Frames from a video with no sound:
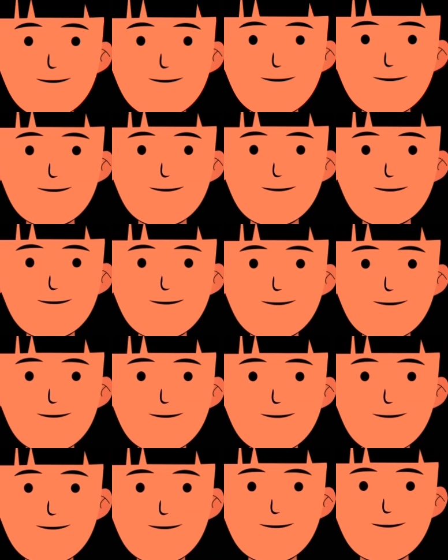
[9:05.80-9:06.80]

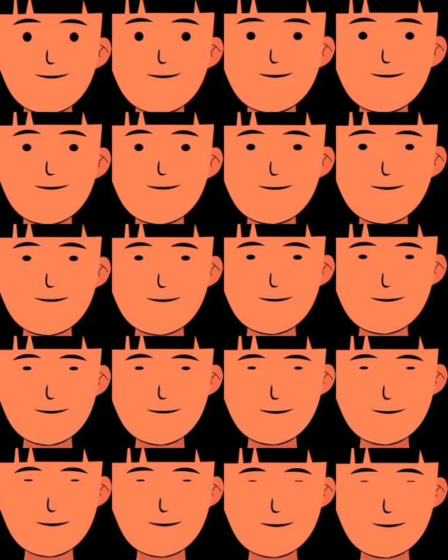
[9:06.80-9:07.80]

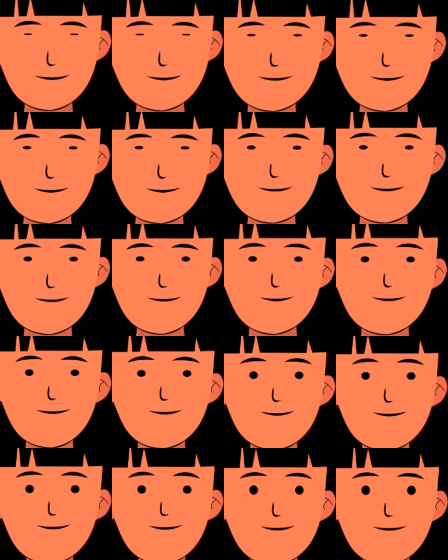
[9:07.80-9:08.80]

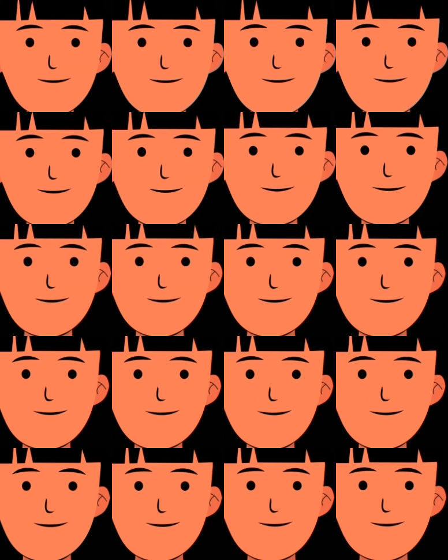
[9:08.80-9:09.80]

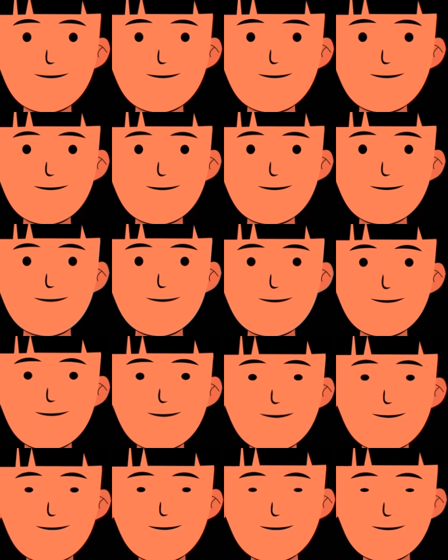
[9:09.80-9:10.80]

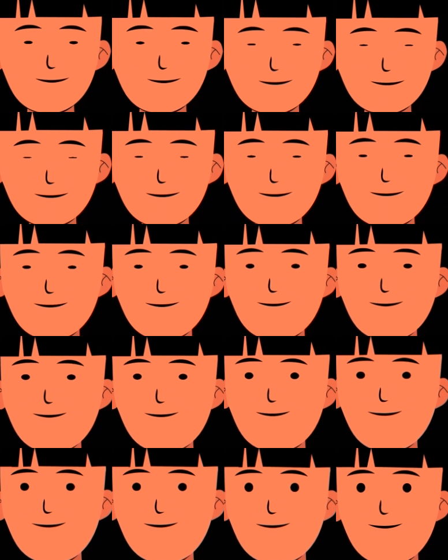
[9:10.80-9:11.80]

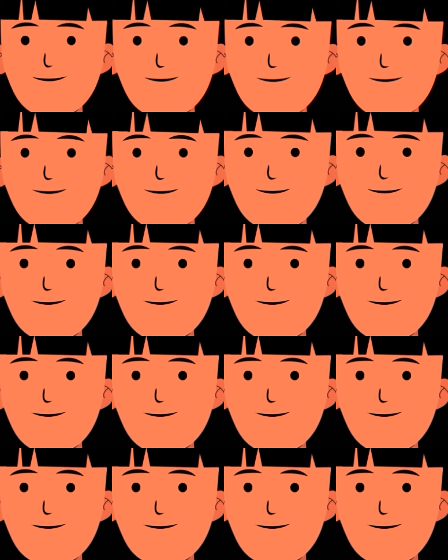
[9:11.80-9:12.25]
No one is speaking in this clip.